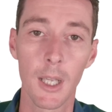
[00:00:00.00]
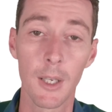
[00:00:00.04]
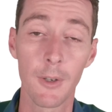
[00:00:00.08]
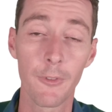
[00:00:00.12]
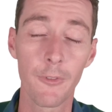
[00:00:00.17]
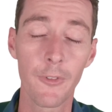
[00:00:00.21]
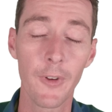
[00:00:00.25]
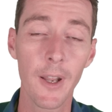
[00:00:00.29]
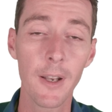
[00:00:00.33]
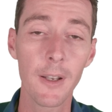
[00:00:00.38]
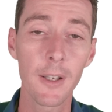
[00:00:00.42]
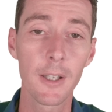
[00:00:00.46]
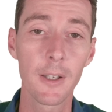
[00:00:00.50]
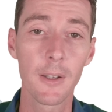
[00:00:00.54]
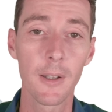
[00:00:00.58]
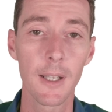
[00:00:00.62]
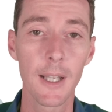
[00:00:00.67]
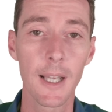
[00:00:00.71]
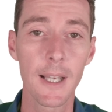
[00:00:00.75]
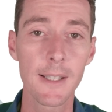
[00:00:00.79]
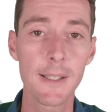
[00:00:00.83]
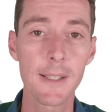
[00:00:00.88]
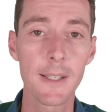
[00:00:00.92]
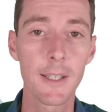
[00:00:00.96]
And finally, the
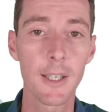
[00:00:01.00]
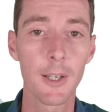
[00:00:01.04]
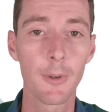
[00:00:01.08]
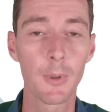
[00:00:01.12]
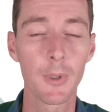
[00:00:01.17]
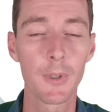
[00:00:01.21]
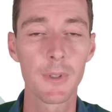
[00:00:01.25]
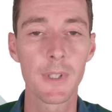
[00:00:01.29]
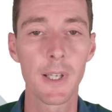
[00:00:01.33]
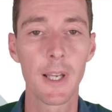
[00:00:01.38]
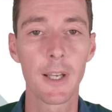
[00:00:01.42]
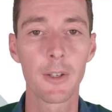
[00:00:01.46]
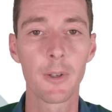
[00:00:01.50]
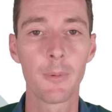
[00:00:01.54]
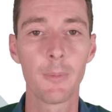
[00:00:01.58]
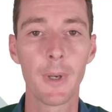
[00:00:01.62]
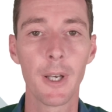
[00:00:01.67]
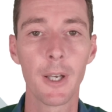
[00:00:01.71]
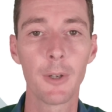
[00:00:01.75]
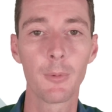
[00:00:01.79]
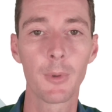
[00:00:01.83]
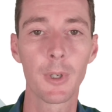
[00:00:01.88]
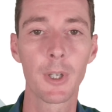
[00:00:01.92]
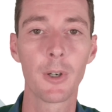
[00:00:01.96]
last thing I want to talk
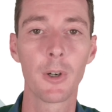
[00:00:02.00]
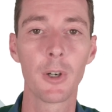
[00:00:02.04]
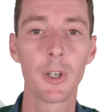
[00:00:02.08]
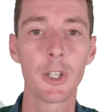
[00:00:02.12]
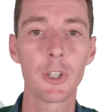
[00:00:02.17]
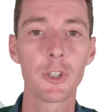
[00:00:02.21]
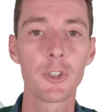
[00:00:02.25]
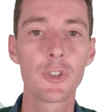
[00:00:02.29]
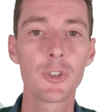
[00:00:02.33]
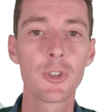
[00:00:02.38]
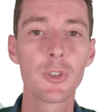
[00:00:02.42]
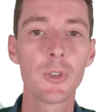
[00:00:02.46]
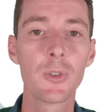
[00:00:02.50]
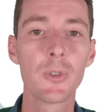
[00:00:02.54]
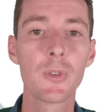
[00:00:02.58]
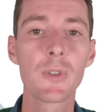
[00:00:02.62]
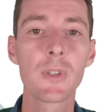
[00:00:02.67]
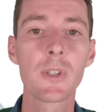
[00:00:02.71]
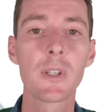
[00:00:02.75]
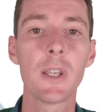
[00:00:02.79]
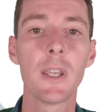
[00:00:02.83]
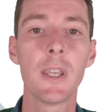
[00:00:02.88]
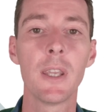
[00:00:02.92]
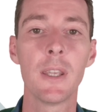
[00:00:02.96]
about regarding
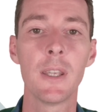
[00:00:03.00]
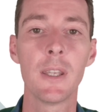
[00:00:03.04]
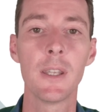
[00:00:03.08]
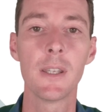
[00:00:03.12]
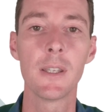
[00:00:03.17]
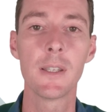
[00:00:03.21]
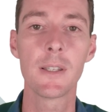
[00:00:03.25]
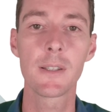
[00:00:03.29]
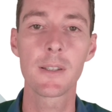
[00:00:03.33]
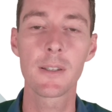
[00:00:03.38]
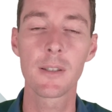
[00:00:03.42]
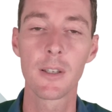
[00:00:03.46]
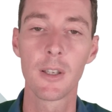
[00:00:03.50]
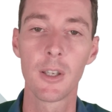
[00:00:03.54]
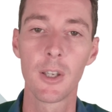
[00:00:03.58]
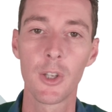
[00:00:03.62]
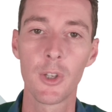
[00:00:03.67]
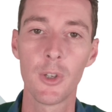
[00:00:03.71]
shoes is